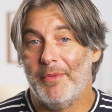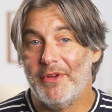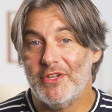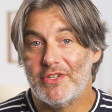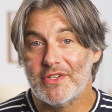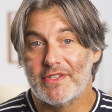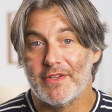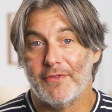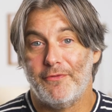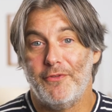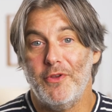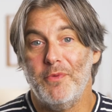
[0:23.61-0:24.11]
I mean,
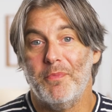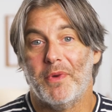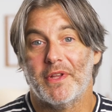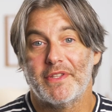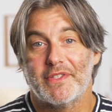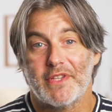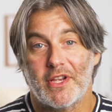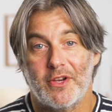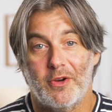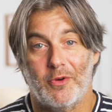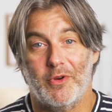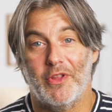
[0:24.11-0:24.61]
just a few
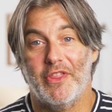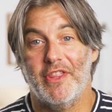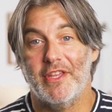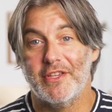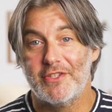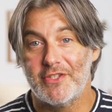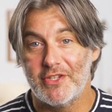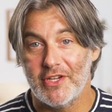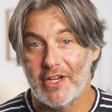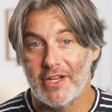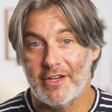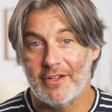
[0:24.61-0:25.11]
months ago on
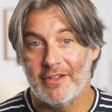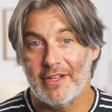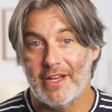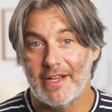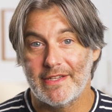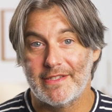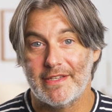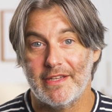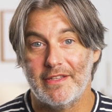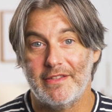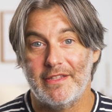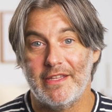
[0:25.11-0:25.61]
this channel,
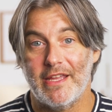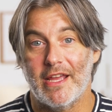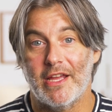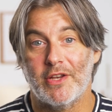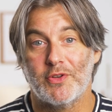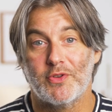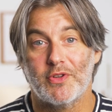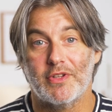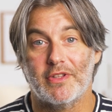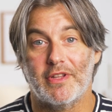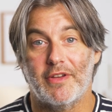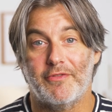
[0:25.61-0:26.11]
I said the
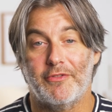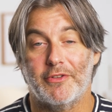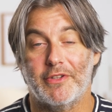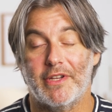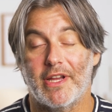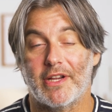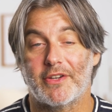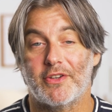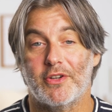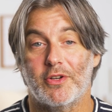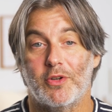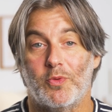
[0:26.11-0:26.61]
entry-level
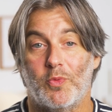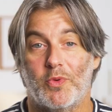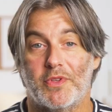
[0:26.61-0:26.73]
Nectar